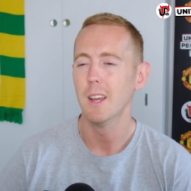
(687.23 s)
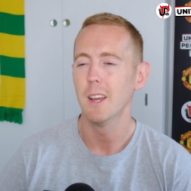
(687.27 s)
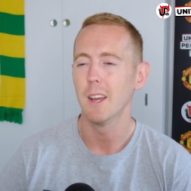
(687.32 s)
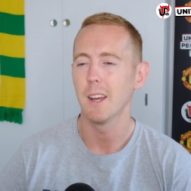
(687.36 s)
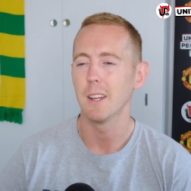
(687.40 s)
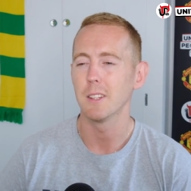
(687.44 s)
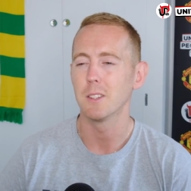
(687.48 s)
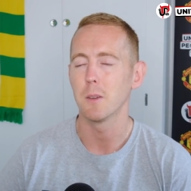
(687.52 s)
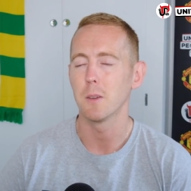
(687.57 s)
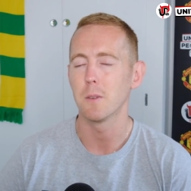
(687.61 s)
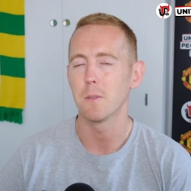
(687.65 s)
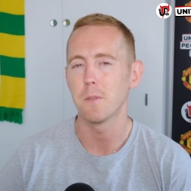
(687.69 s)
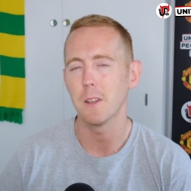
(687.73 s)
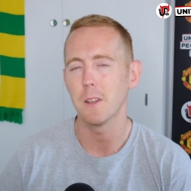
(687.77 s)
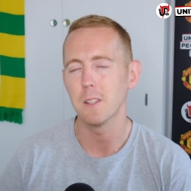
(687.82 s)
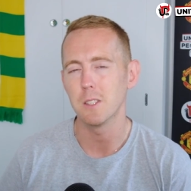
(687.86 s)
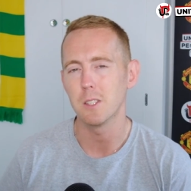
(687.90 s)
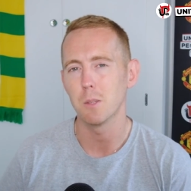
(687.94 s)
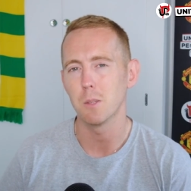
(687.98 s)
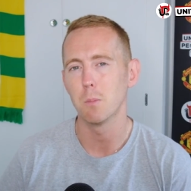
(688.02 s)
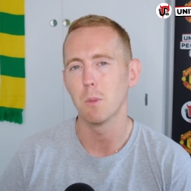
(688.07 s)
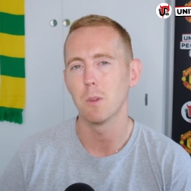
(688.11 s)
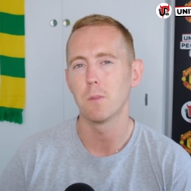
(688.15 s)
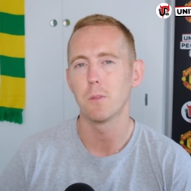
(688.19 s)
a
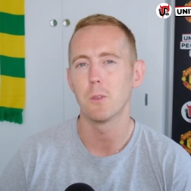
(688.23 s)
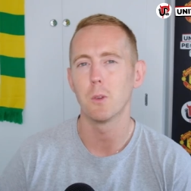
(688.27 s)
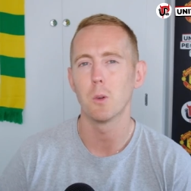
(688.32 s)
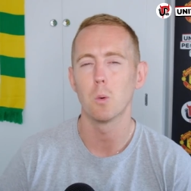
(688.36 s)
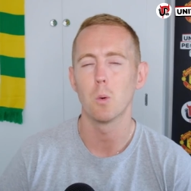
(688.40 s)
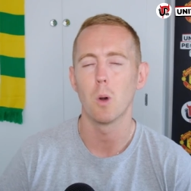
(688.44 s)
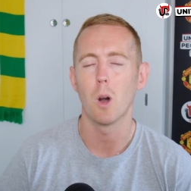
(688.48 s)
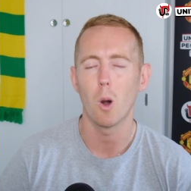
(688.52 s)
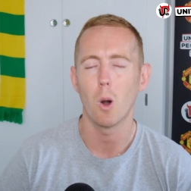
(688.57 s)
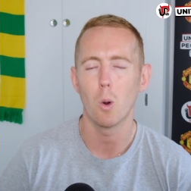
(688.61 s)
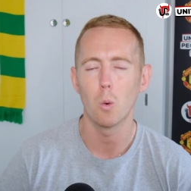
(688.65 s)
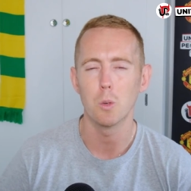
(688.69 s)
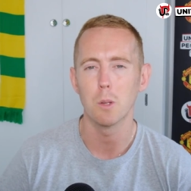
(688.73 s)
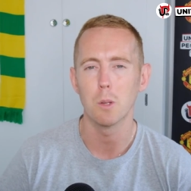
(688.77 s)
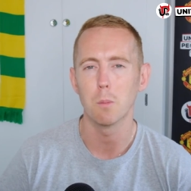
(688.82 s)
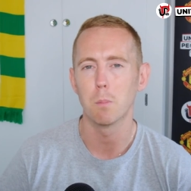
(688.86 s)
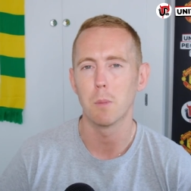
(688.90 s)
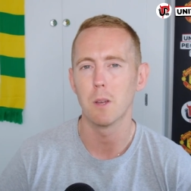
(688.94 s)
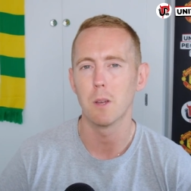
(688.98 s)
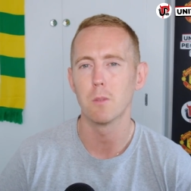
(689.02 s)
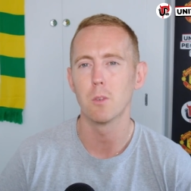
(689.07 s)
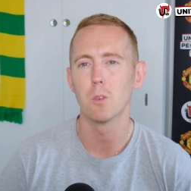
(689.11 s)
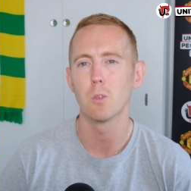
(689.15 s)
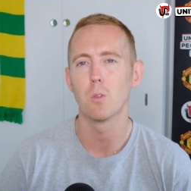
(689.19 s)
defensive midfield holding
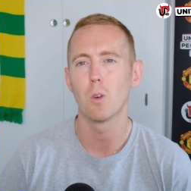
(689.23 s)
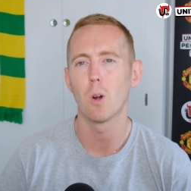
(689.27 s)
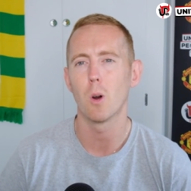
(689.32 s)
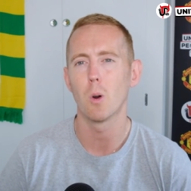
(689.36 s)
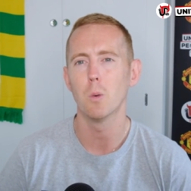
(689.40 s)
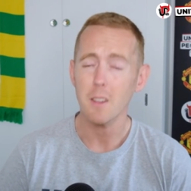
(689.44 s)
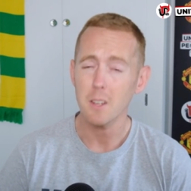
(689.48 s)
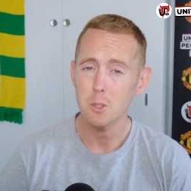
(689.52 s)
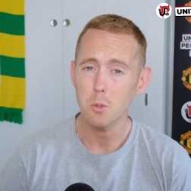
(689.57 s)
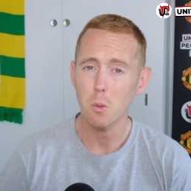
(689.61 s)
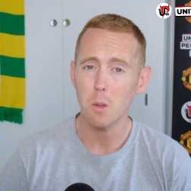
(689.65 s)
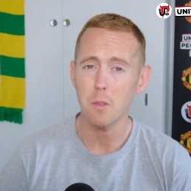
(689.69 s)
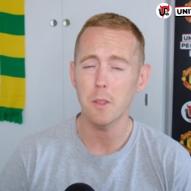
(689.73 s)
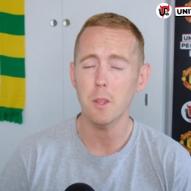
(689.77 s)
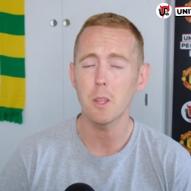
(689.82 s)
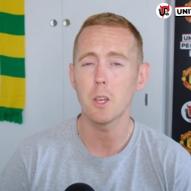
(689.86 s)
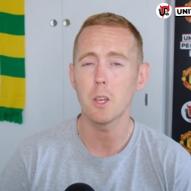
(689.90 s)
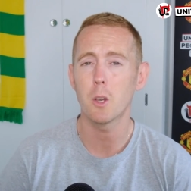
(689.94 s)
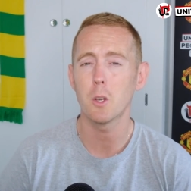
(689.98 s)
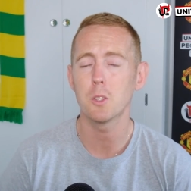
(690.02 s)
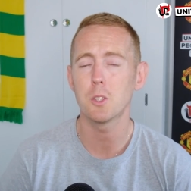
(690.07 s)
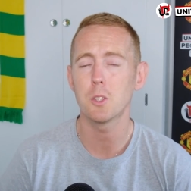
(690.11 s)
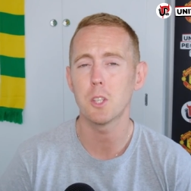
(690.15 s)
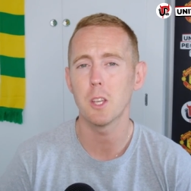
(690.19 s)
pivot role. So I think you
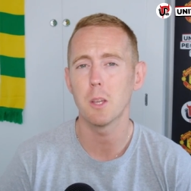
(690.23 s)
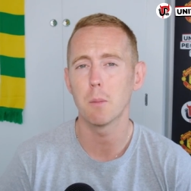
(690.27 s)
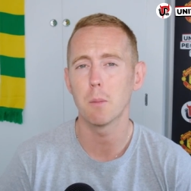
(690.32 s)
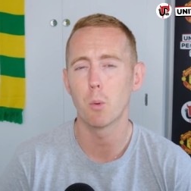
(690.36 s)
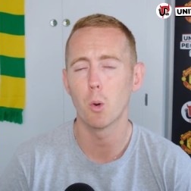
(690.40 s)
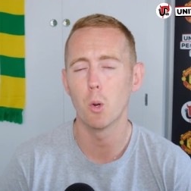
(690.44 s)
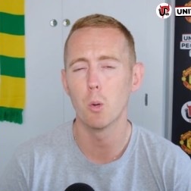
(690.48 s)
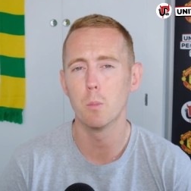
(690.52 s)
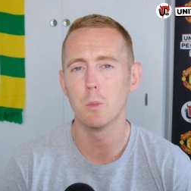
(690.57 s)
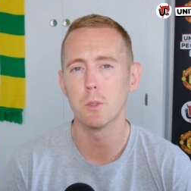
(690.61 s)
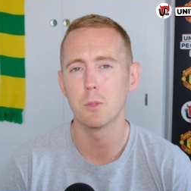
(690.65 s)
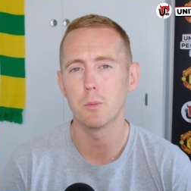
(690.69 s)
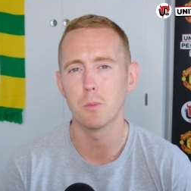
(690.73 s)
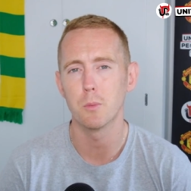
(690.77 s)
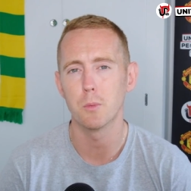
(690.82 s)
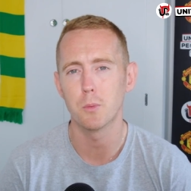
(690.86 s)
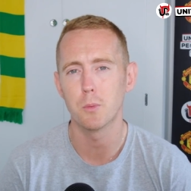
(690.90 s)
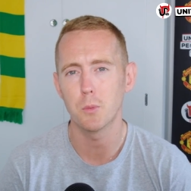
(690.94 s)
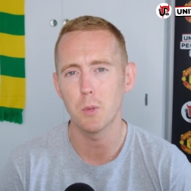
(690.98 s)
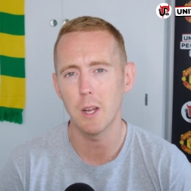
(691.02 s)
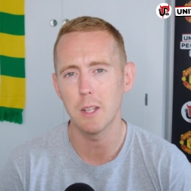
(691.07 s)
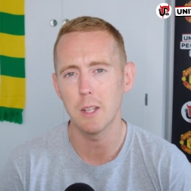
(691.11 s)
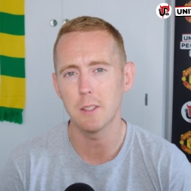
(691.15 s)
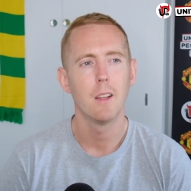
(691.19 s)
could see improvements from
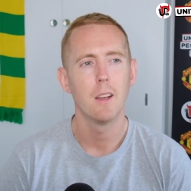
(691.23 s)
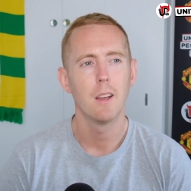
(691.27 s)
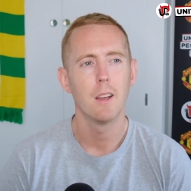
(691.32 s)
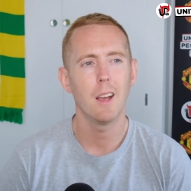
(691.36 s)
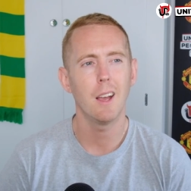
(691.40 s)
Fred.